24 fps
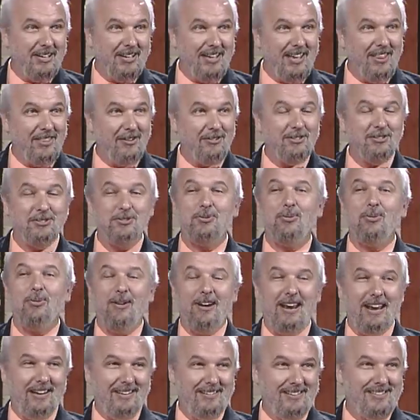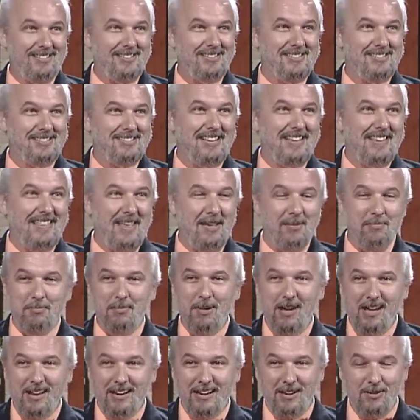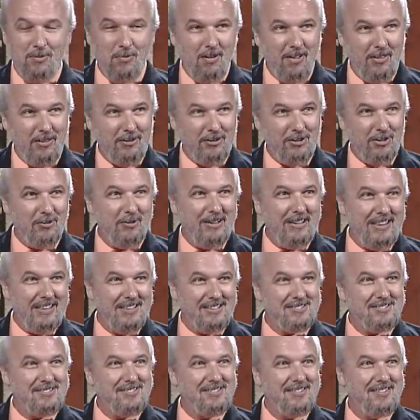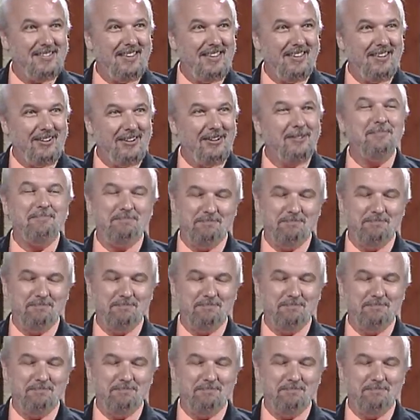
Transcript: together is great yeah. to see them bonding while they're doing this theater.